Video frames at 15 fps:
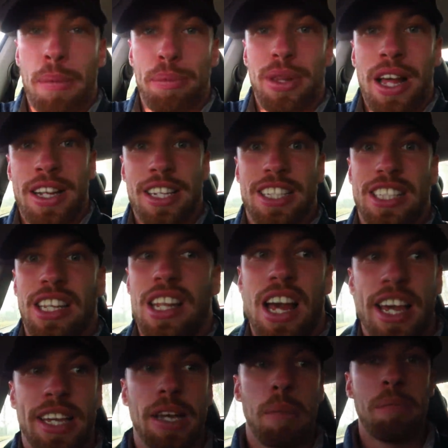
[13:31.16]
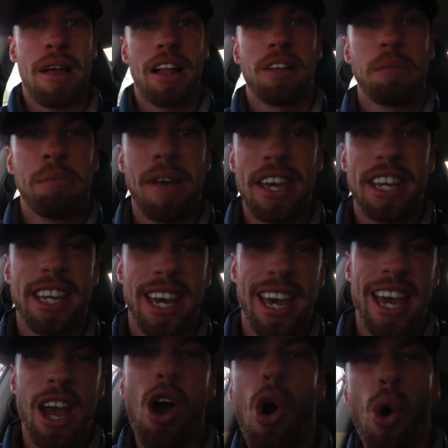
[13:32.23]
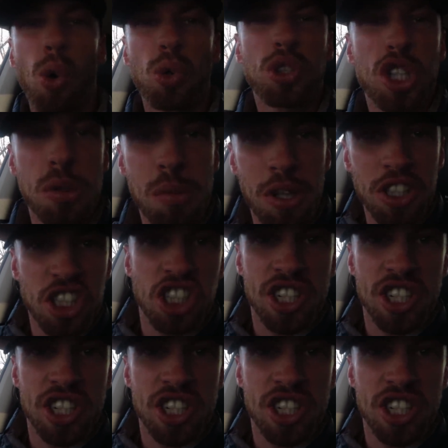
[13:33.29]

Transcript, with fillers: my plan is to like melt, make it ultimate